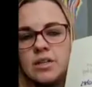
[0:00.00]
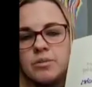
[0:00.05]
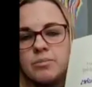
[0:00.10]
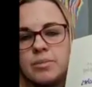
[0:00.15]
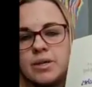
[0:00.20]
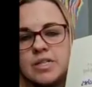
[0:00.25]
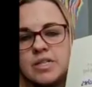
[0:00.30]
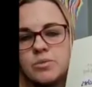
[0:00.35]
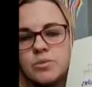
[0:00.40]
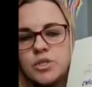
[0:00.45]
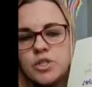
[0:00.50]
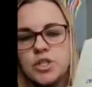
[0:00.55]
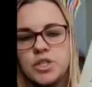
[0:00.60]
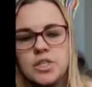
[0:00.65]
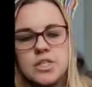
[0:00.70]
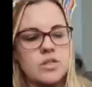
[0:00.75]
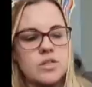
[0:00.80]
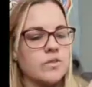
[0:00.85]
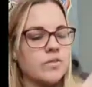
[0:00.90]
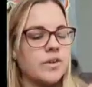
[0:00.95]
best
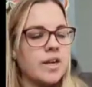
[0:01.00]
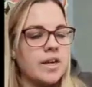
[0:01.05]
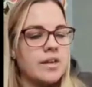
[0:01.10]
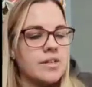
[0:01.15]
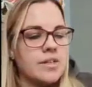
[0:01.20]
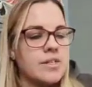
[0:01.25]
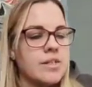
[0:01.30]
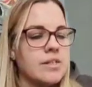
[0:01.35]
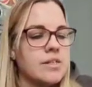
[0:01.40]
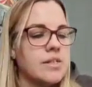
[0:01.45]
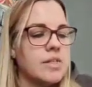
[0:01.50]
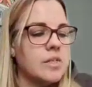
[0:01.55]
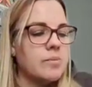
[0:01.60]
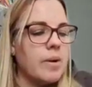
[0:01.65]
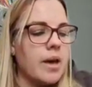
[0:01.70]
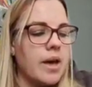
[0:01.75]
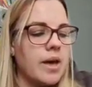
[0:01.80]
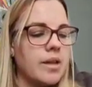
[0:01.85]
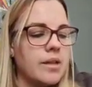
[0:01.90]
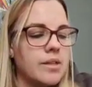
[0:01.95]
wishes, love Kel Scentsy
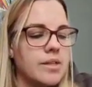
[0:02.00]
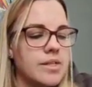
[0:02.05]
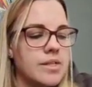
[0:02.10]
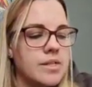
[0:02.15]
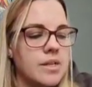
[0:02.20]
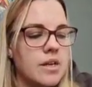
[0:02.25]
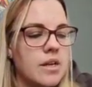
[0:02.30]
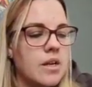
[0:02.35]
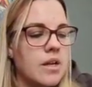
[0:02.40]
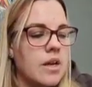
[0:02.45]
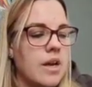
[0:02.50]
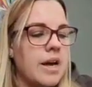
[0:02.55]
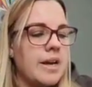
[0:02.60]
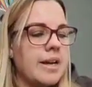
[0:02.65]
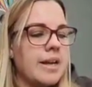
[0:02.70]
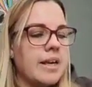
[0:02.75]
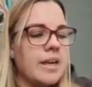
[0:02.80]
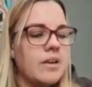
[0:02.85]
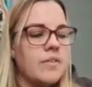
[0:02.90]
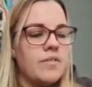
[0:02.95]
Smells. And
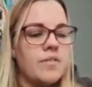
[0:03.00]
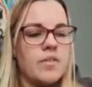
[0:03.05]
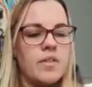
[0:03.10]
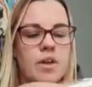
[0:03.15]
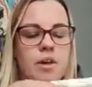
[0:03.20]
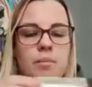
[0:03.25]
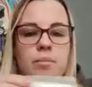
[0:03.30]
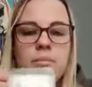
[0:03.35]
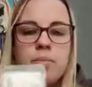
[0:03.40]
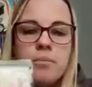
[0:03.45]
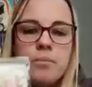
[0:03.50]
I give them